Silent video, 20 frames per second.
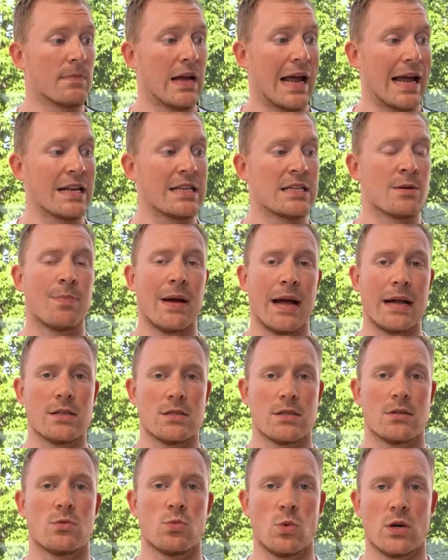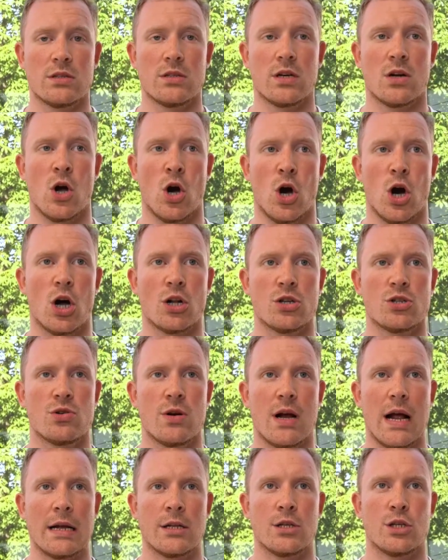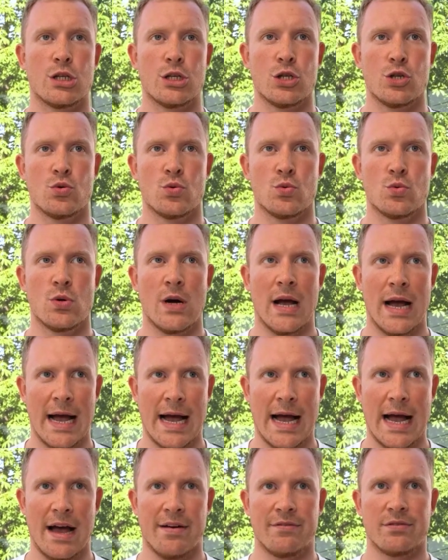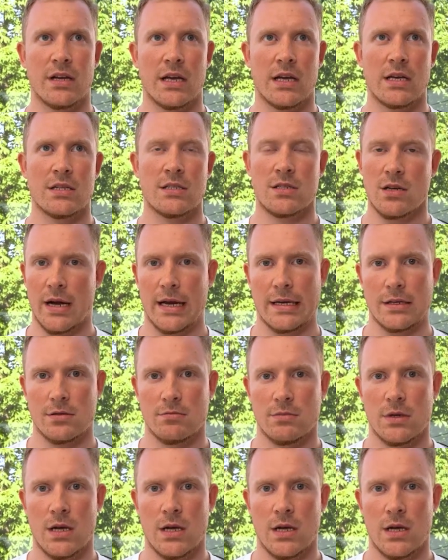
It depends on what the contract you have is signed.